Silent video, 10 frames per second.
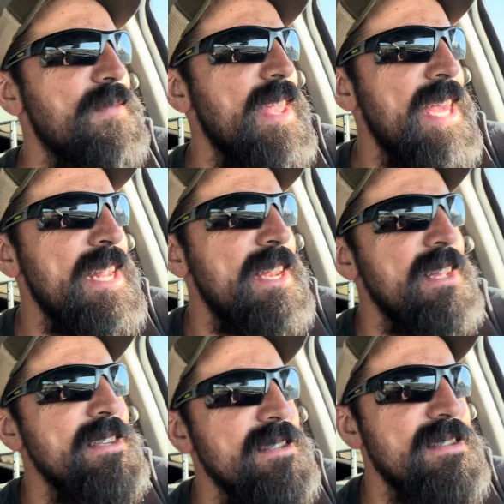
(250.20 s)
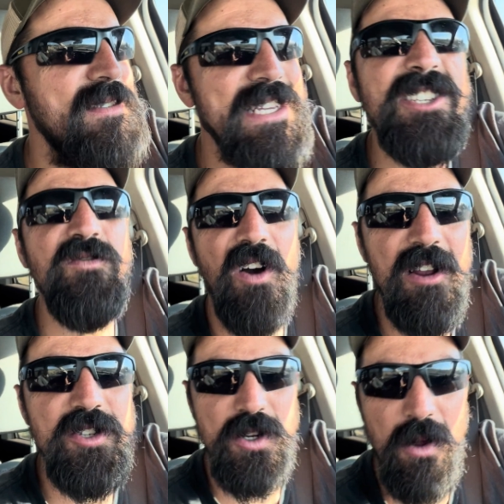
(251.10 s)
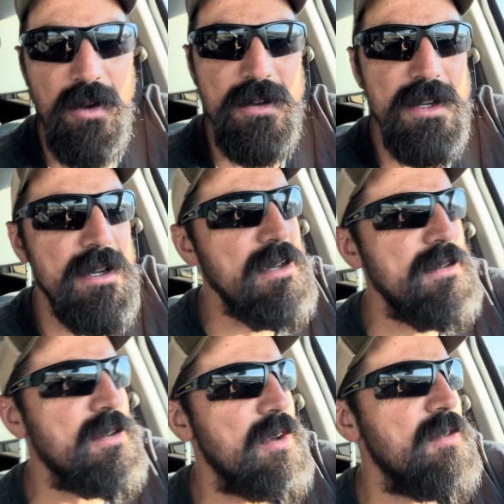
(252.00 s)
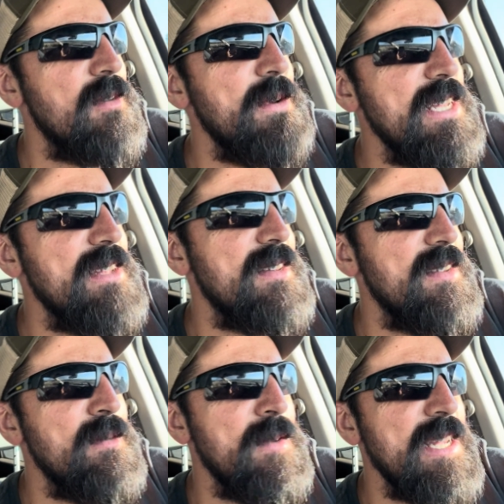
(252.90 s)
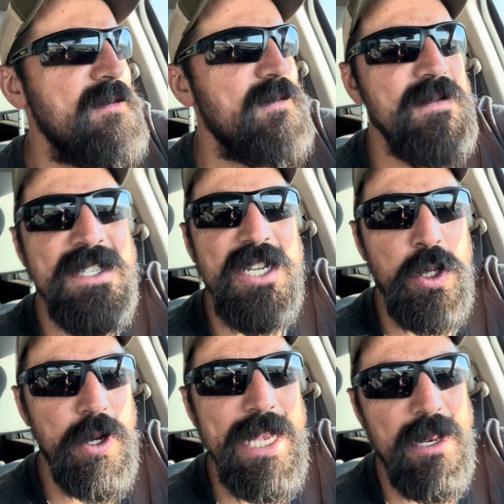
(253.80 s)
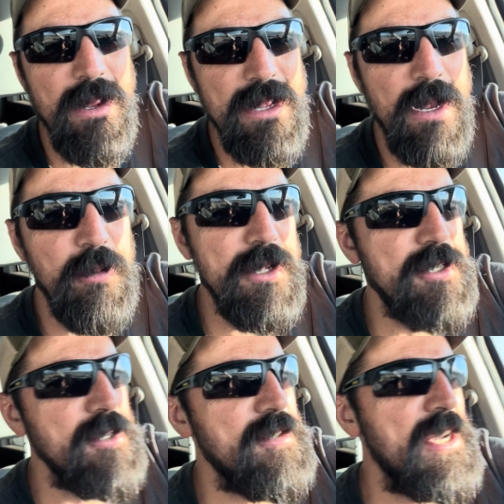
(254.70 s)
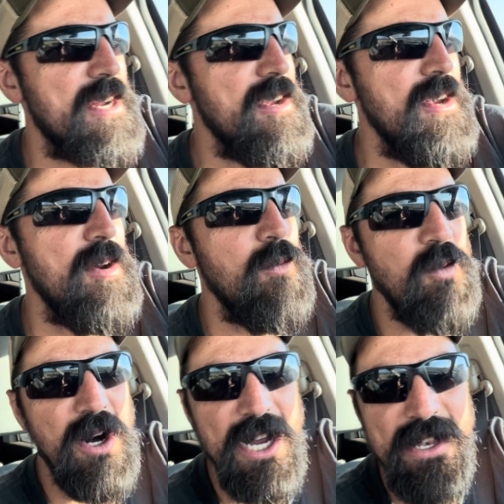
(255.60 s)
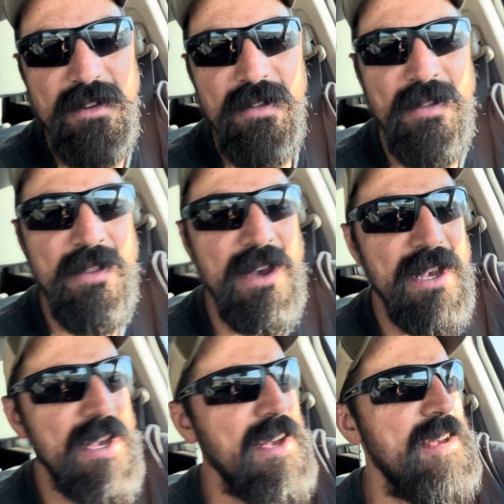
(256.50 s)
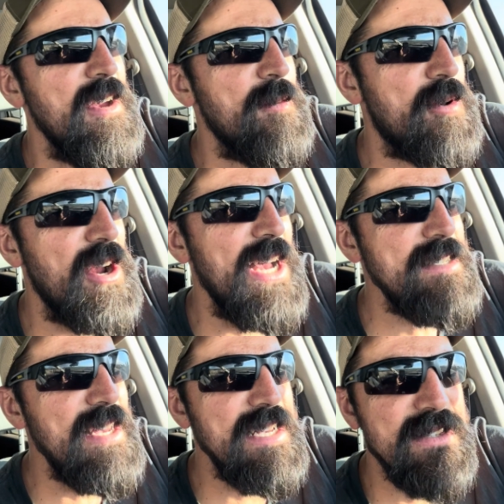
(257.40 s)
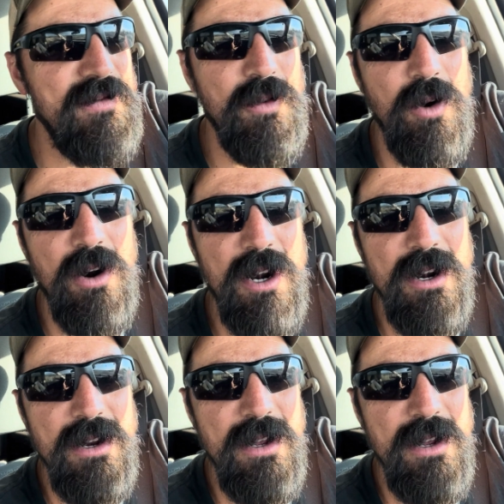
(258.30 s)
and it is dysfunctional. So let me zero in on a couple issues here. One, the process for